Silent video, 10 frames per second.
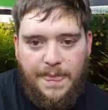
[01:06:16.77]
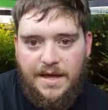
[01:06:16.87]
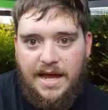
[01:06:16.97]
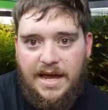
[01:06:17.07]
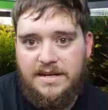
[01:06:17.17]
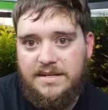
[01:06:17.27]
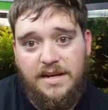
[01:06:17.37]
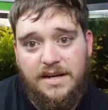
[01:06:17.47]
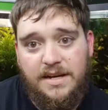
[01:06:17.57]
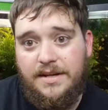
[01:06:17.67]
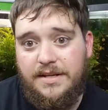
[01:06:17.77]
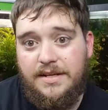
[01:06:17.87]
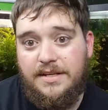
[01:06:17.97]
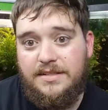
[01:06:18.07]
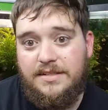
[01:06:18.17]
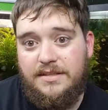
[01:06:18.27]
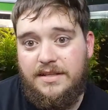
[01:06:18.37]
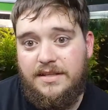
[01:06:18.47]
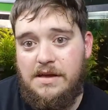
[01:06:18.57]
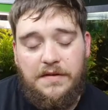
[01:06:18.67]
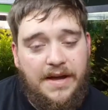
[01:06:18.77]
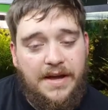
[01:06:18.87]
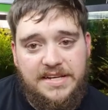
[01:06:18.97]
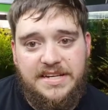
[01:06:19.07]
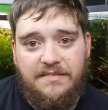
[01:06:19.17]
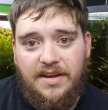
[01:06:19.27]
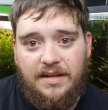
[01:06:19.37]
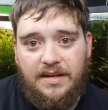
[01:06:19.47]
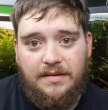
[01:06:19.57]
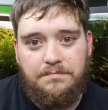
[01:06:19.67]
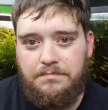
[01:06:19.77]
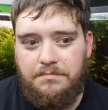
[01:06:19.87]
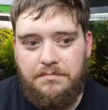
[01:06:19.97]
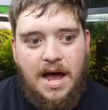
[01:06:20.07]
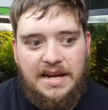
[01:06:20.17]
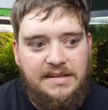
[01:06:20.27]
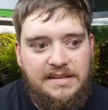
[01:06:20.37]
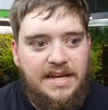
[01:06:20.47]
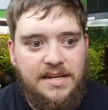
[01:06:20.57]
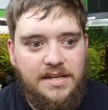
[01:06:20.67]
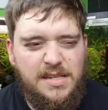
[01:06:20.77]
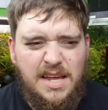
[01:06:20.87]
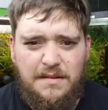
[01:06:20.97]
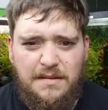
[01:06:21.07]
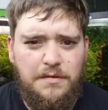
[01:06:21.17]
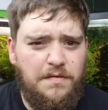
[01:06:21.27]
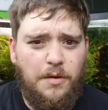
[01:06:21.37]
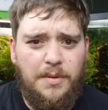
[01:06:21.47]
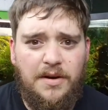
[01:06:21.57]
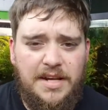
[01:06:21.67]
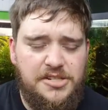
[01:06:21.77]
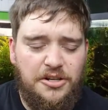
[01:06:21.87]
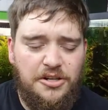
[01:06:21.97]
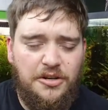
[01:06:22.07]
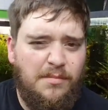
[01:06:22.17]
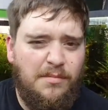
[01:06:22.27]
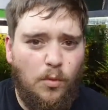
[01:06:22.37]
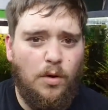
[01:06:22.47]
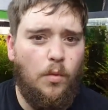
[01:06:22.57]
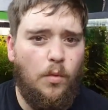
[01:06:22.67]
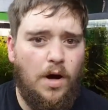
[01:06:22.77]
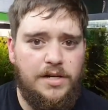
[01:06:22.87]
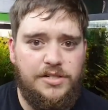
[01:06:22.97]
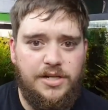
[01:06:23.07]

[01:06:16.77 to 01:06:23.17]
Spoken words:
And if you guys have any ideas, if you follow me on Instagram and want to watch